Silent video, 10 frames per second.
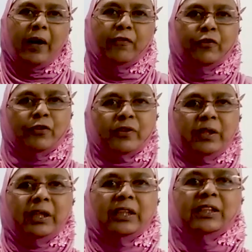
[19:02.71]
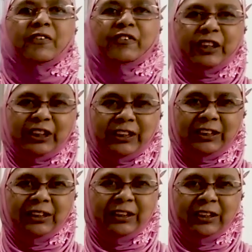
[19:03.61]
Of course, it is a fish.
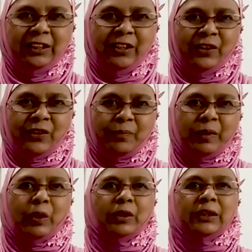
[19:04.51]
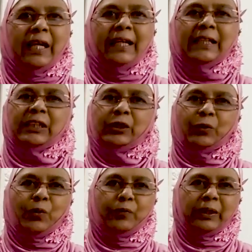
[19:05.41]
Because that doesn't
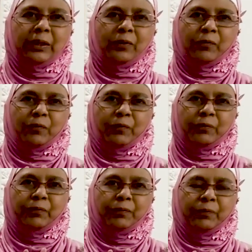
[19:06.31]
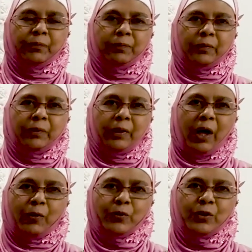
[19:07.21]
go with
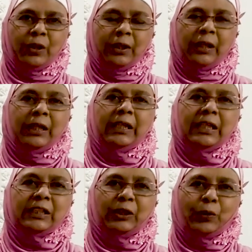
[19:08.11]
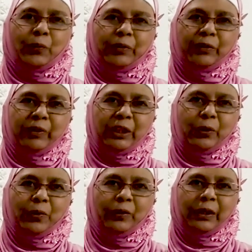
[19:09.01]
house, it doesn't go with
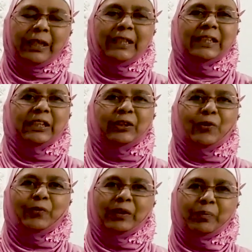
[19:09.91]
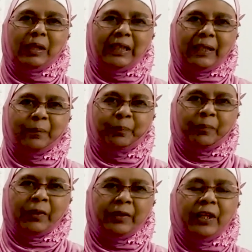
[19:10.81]
window, it doesn't go with building.
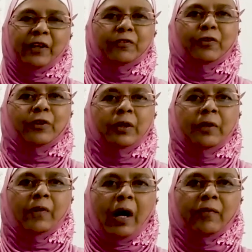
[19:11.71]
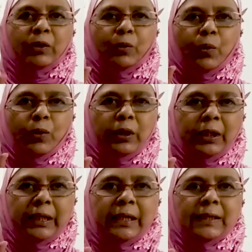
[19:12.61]
Therefore, our goal
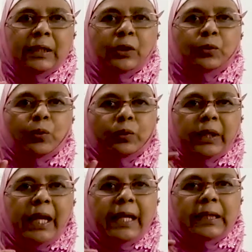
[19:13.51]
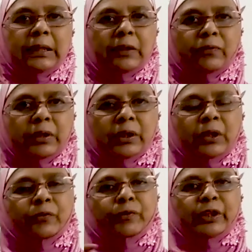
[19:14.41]
is to take the word
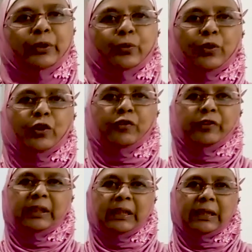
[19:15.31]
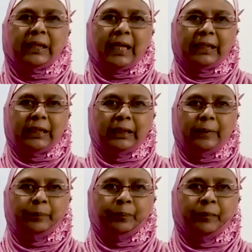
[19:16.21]
which do not fit in the category.
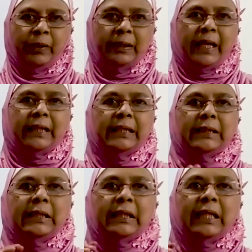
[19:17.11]
That is a